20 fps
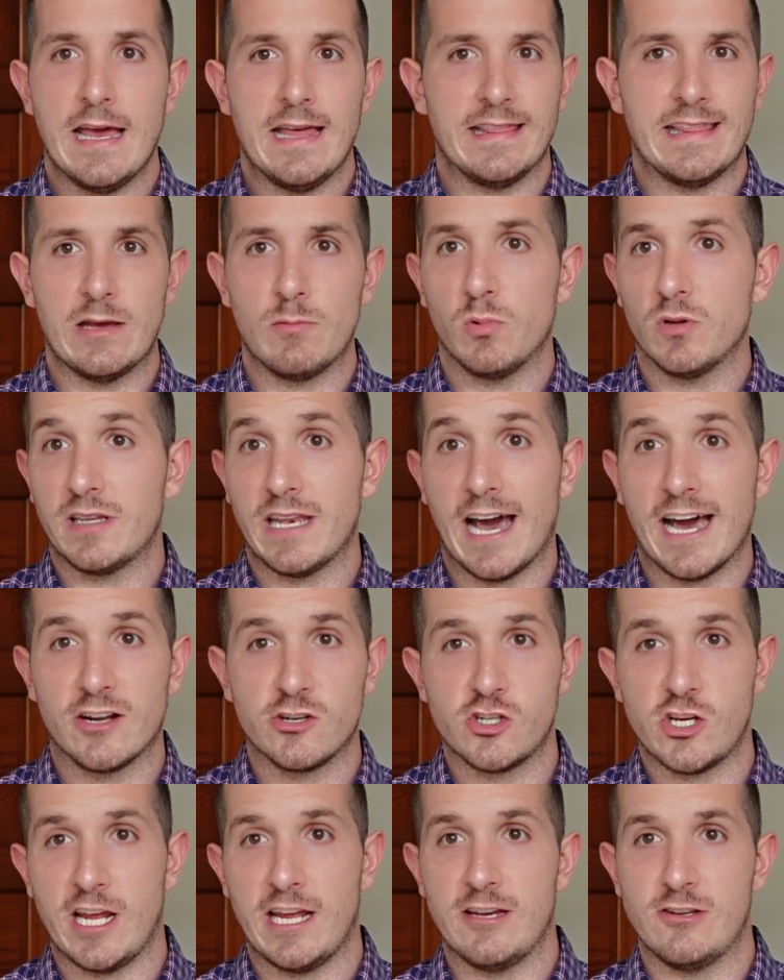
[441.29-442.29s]
They will not
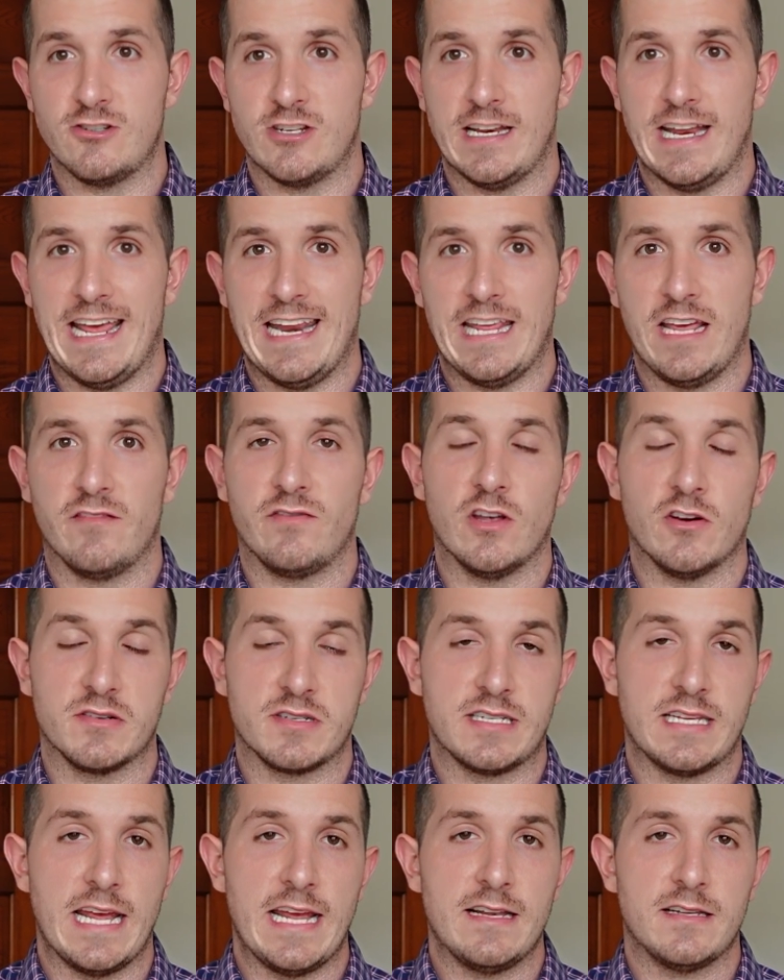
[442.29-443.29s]
change in any of those
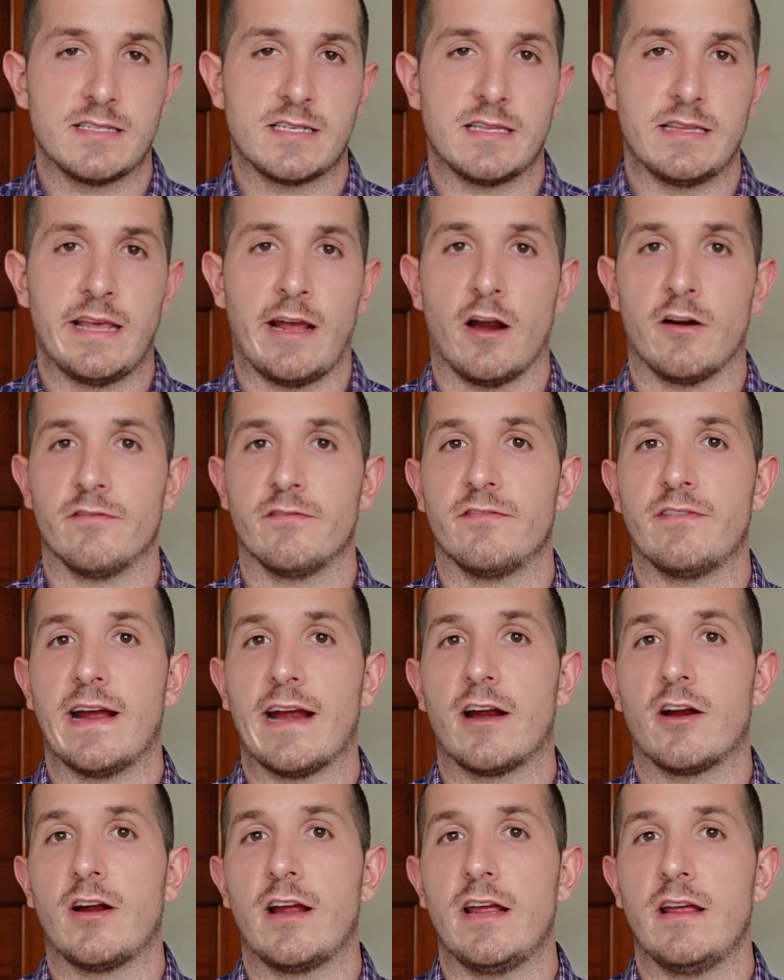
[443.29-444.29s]
states. They are
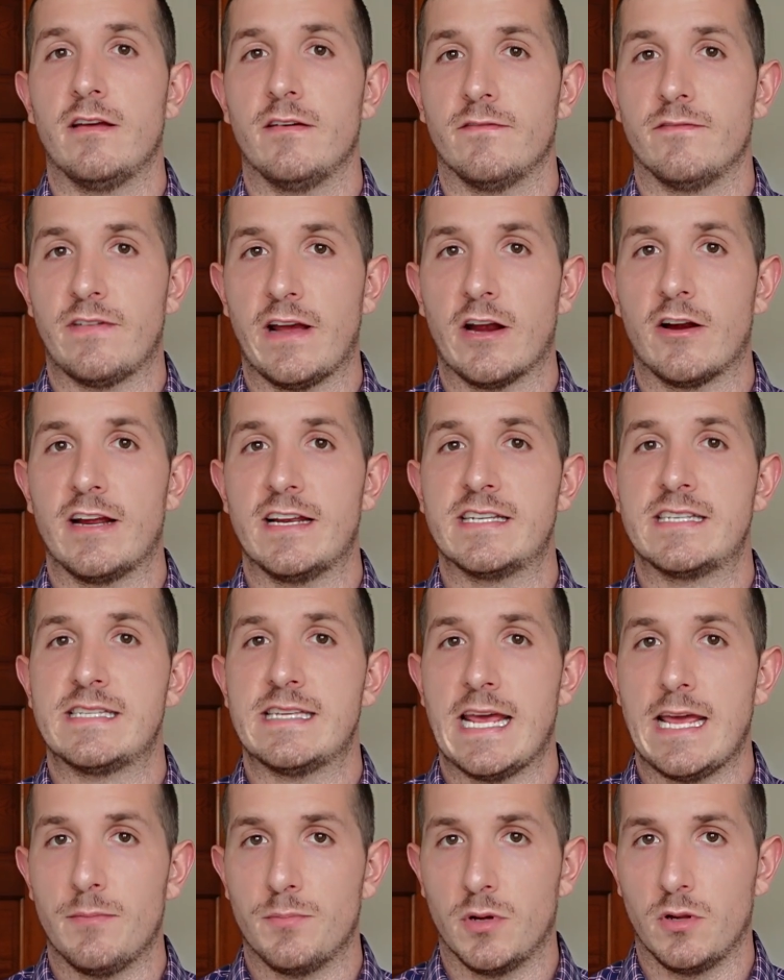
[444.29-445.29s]
very, very
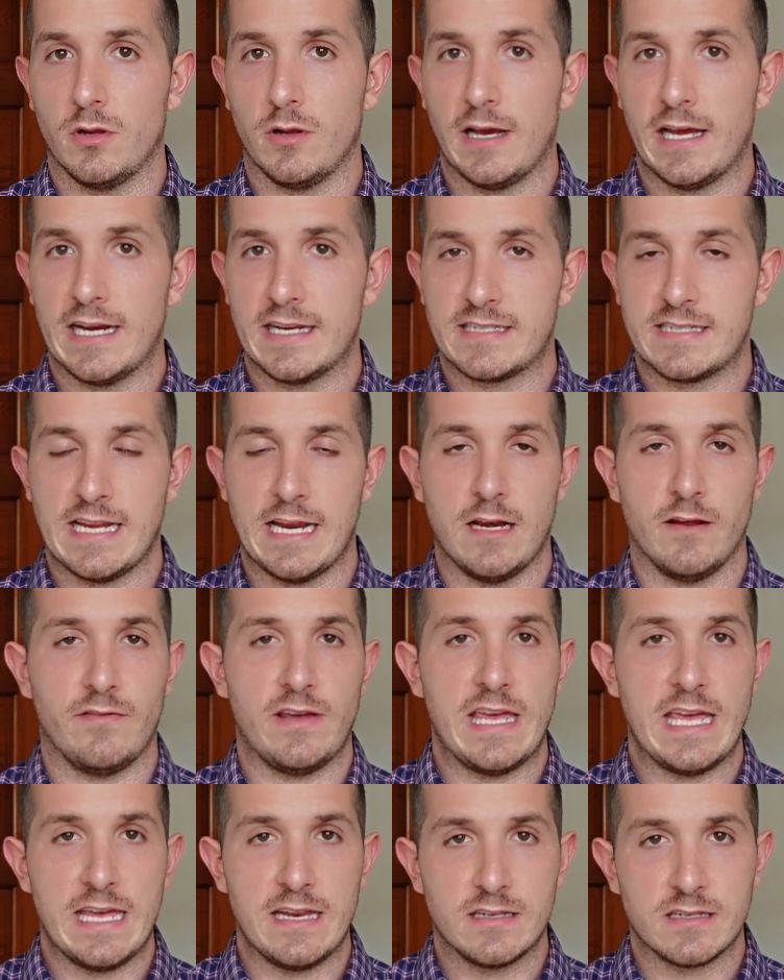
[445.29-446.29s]
stable in a state of
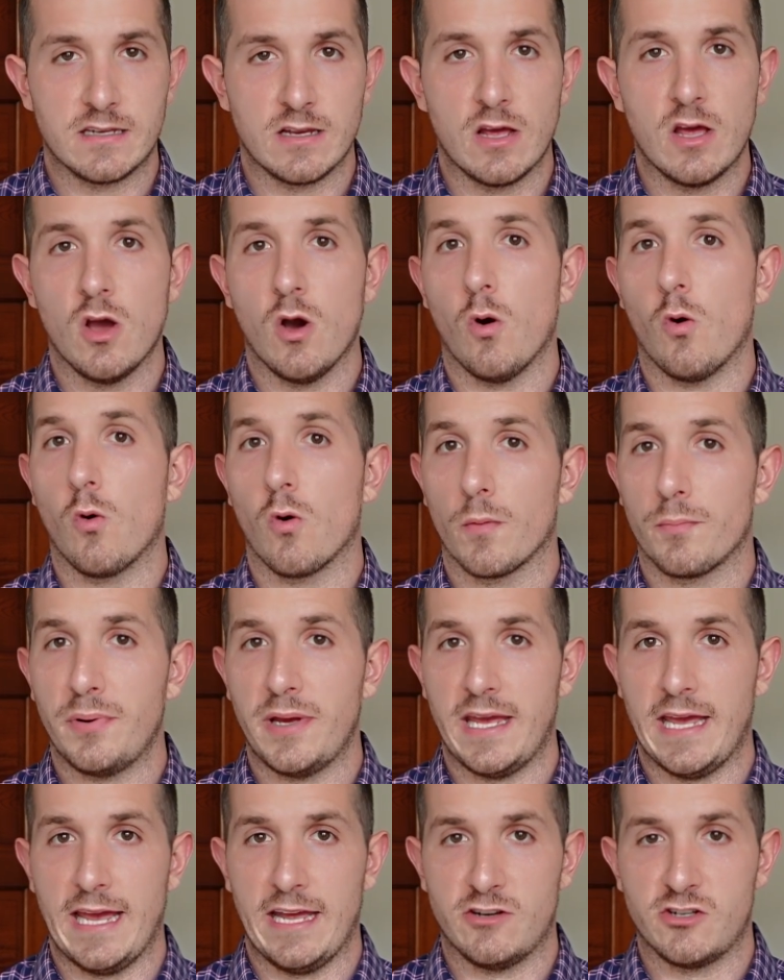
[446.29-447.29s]
heat or
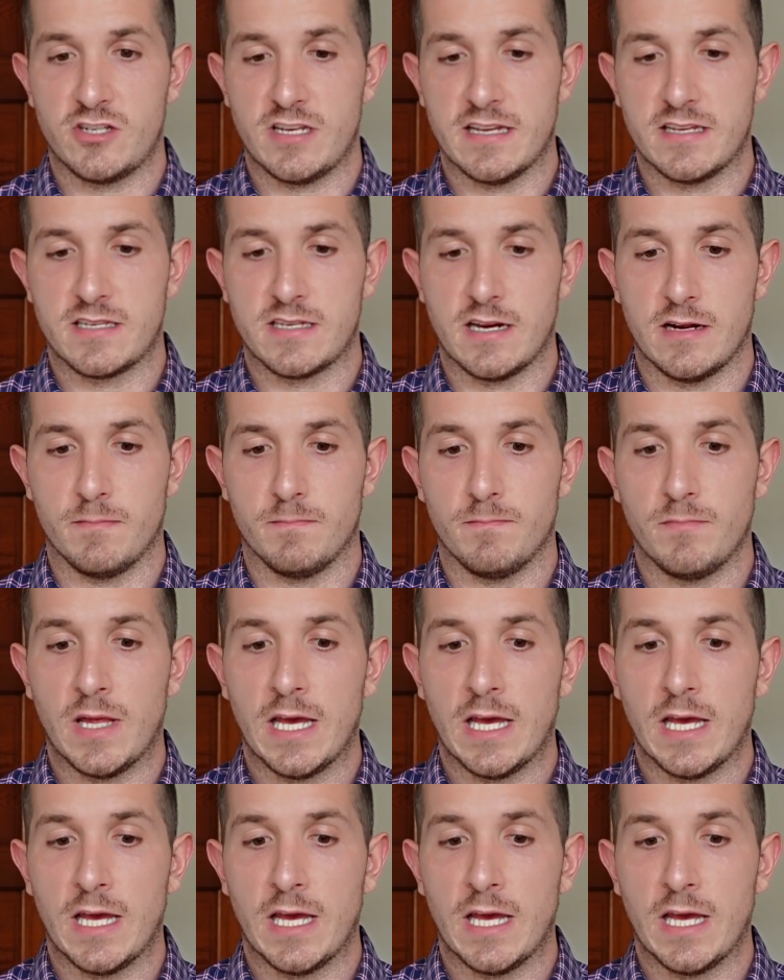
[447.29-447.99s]
pH system.